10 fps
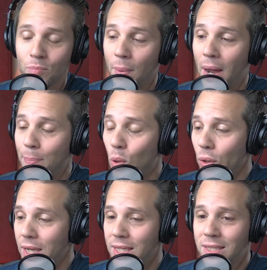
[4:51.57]
But my
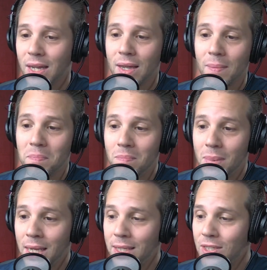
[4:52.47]
point is,
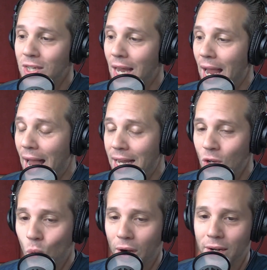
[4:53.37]
Miz
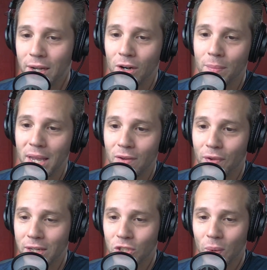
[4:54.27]
anywhere near main
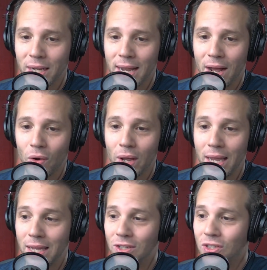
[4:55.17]
events right now
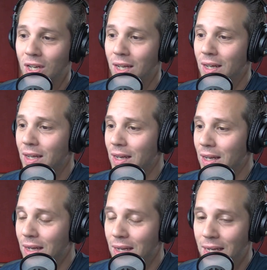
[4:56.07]
is
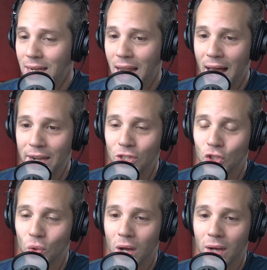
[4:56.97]
not a
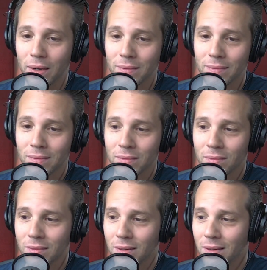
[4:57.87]
strong
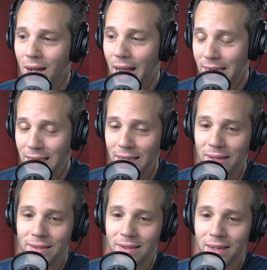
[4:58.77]

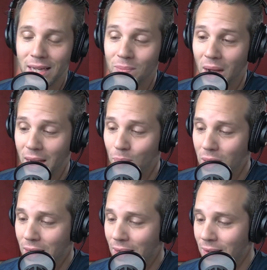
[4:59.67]
idea, in my
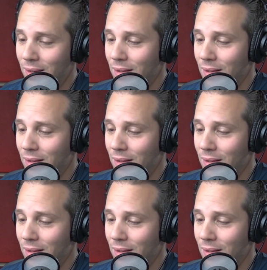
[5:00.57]
opinion.